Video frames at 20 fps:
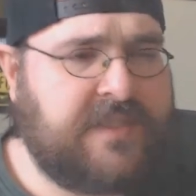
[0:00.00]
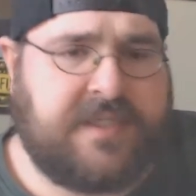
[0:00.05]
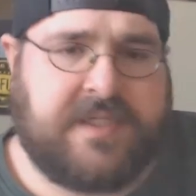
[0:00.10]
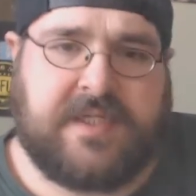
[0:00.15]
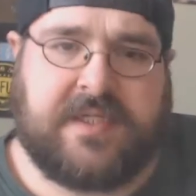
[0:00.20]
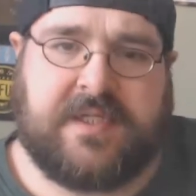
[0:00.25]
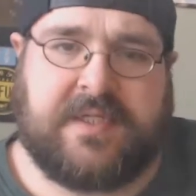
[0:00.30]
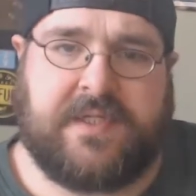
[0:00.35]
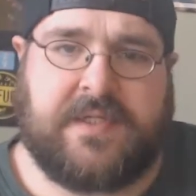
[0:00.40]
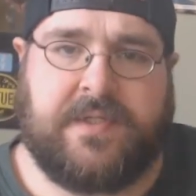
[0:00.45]

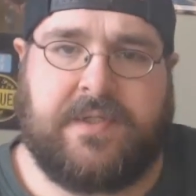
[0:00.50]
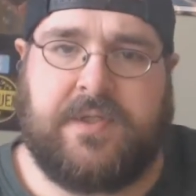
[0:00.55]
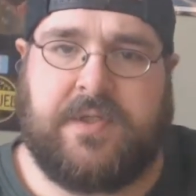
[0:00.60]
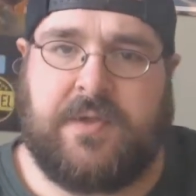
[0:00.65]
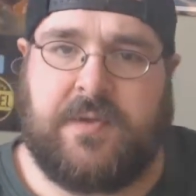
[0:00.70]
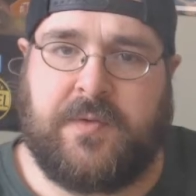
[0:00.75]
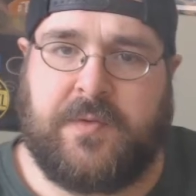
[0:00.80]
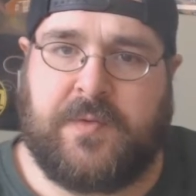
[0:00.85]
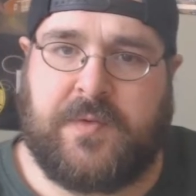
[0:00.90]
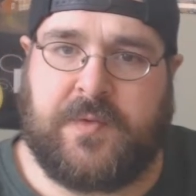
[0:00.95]
This is
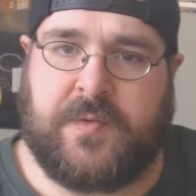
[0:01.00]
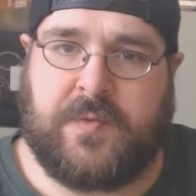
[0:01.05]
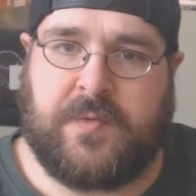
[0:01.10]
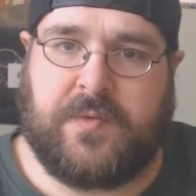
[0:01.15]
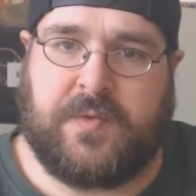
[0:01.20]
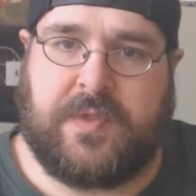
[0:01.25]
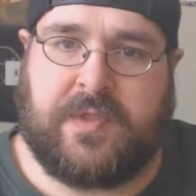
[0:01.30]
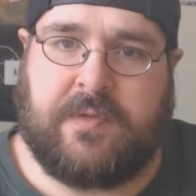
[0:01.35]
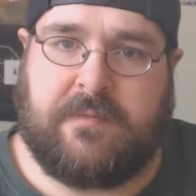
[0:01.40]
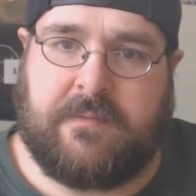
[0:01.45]

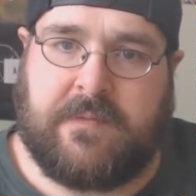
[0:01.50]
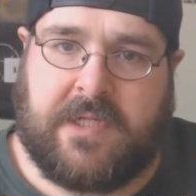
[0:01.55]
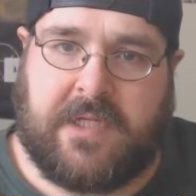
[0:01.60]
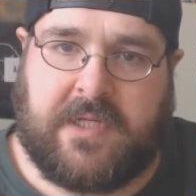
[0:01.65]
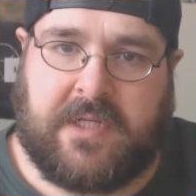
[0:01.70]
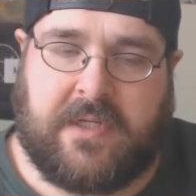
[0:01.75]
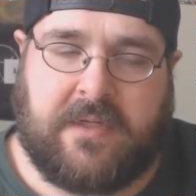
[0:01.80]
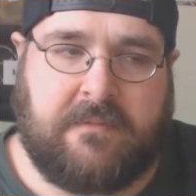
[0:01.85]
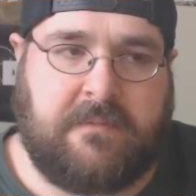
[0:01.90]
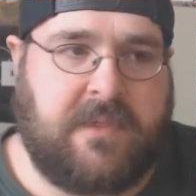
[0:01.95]
unusual to
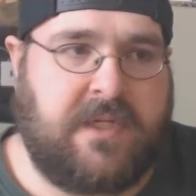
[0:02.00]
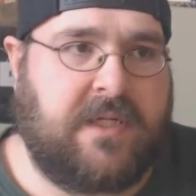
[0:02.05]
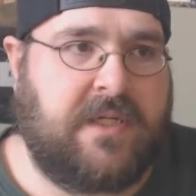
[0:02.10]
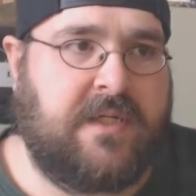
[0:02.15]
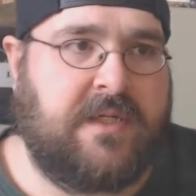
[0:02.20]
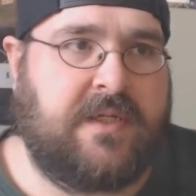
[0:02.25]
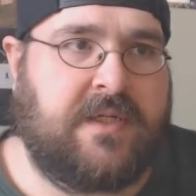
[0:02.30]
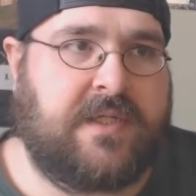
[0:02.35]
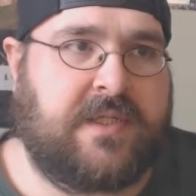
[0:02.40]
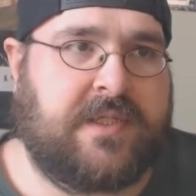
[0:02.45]
me
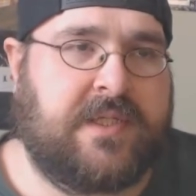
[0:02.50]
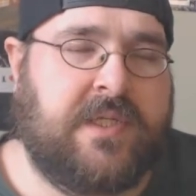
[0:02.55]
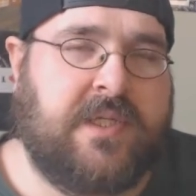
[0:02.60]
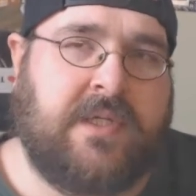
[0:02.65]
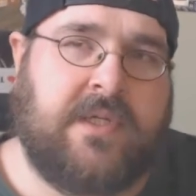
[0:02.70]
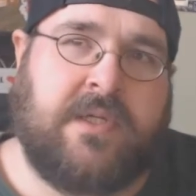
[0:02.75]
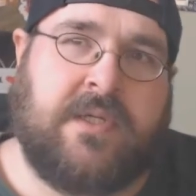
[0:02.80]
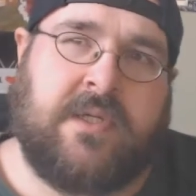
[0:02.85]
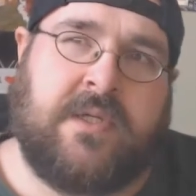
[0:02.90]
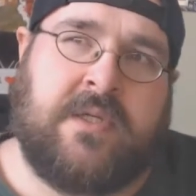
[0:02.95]
because,